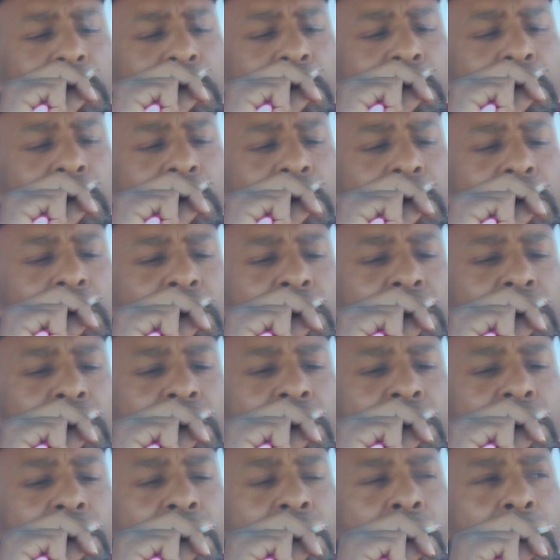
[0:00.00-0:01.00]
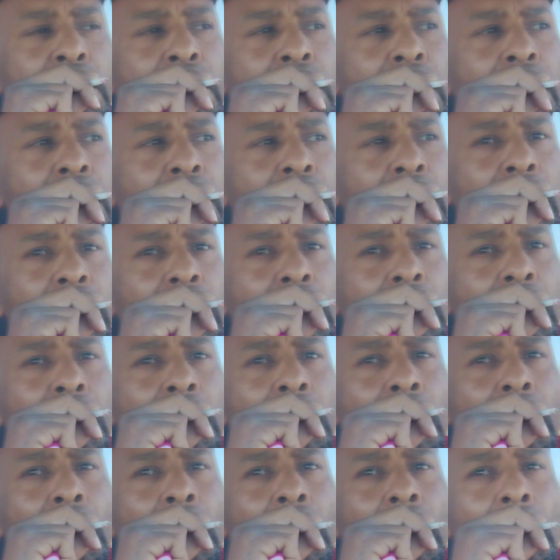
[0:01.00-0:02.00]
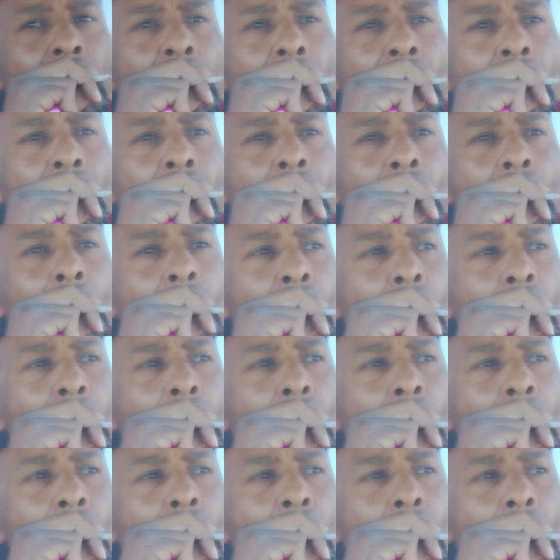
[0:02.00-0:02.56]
(no one is talking)